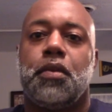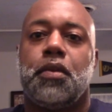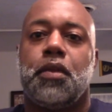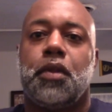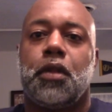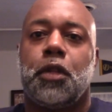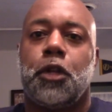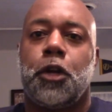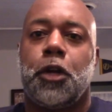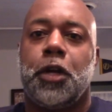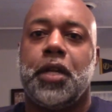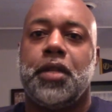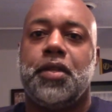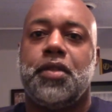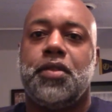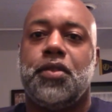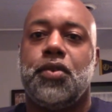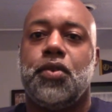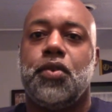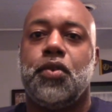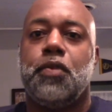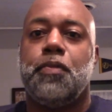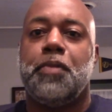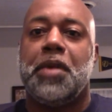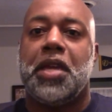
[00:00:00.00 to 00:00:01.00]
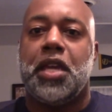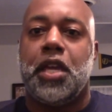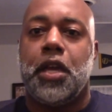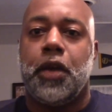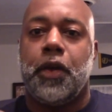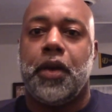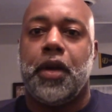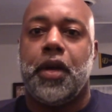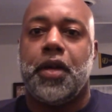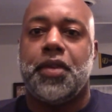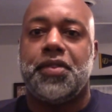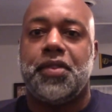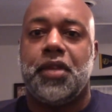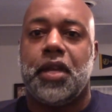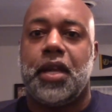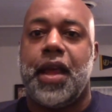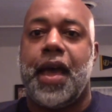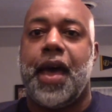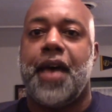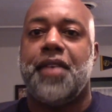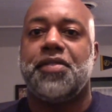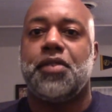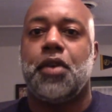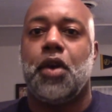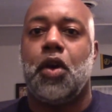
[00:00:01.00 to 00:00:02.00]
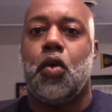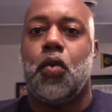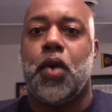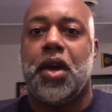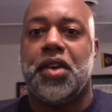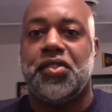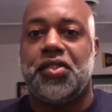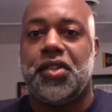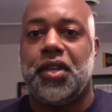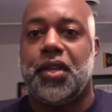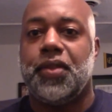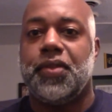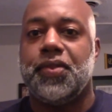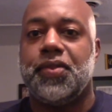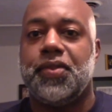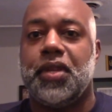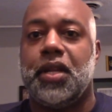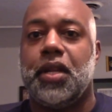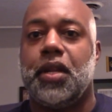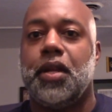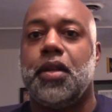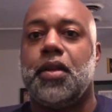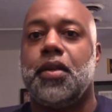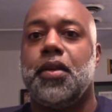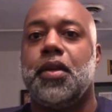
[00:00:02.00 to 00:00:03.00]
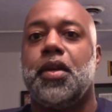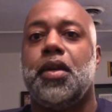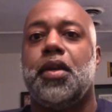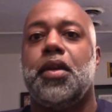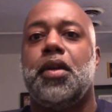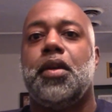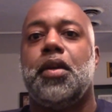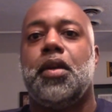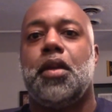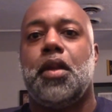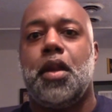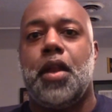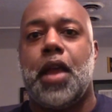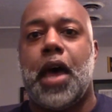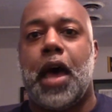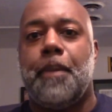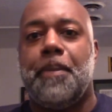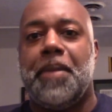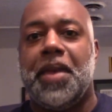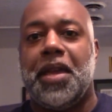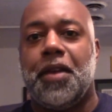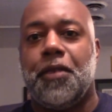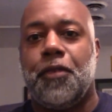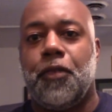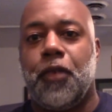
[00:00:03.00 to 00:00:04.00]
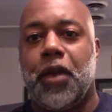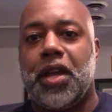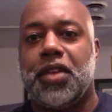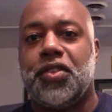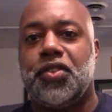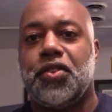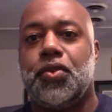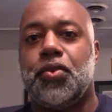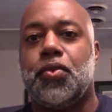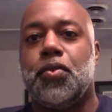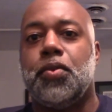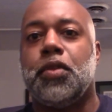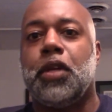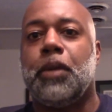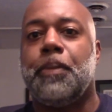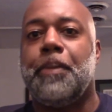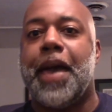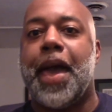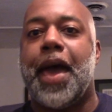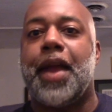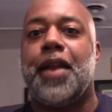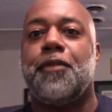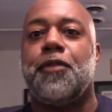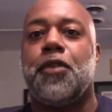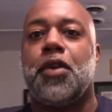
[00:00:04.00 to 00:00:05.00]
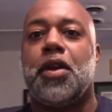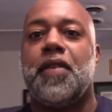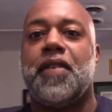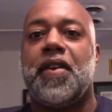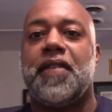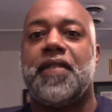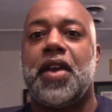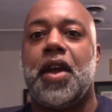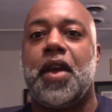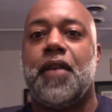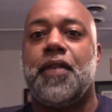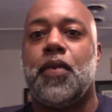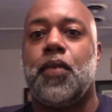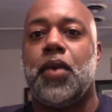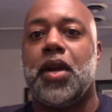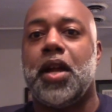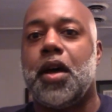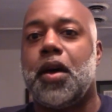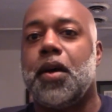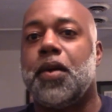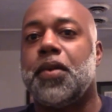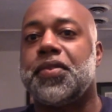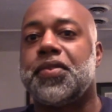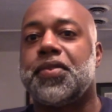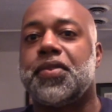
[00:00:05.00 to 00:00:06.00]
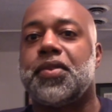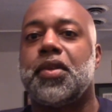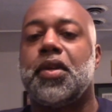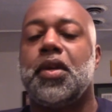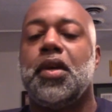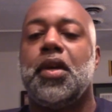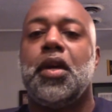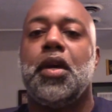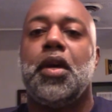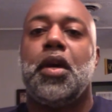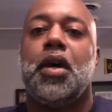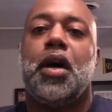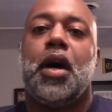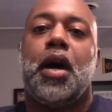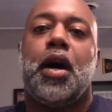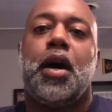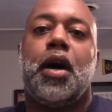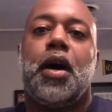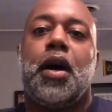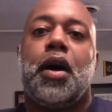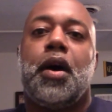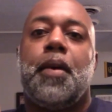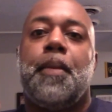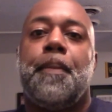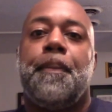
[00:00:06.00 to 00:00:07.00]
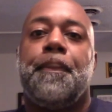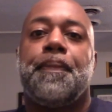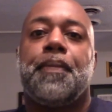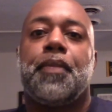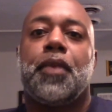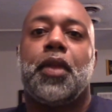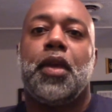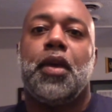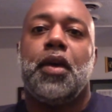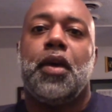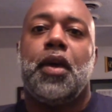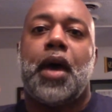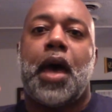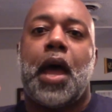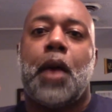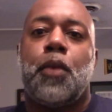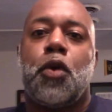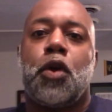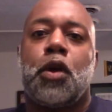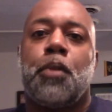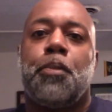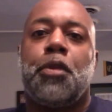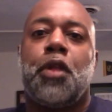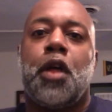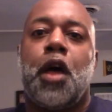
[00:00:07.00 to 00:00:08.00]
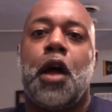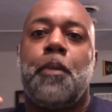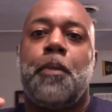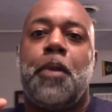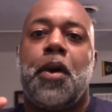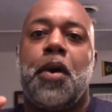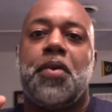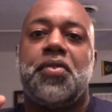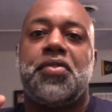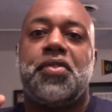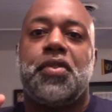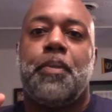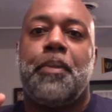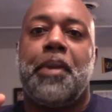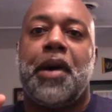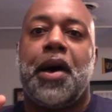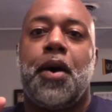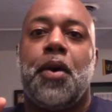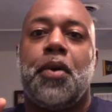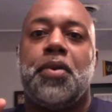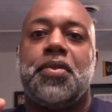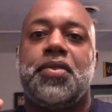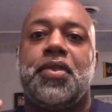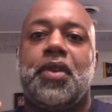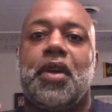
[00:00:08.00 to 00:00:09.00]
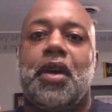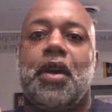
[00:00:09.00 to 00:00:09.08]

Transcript: learning to be curious and ask questions and not being afraid to look bad in front of everyone else. I wrote a blog post about